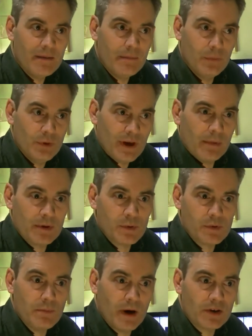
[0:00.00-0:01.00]
Mutabilis
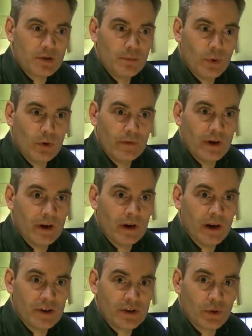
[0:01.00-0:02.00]
was much more
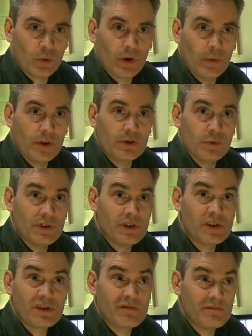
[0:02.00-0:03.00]
of a story which
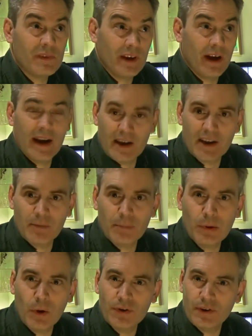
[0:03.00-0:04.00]
was, had a
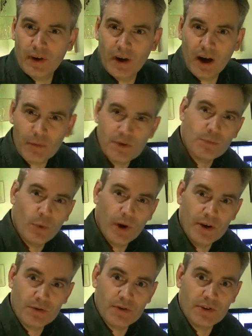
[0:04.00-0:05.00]
plot that I was more
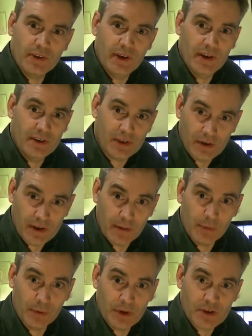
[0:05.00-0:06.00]
interested in, so I was
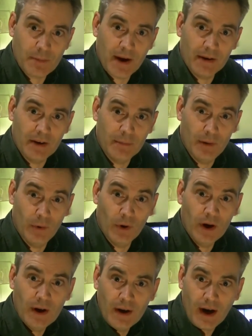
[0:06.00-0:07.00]
able to expand it a bit more.
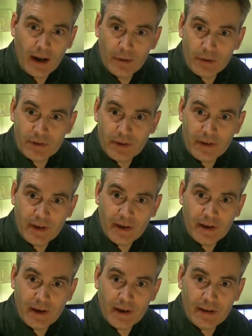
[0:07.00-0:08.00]
I looked at
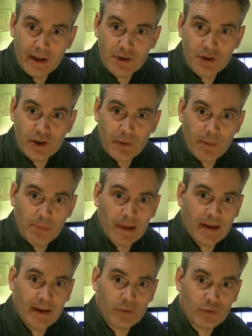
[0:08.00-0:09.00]
the legendary
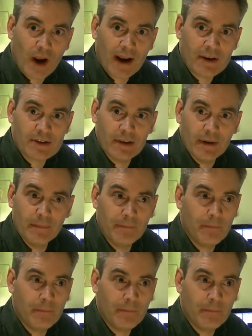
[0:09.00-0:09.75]
planet Raxxla.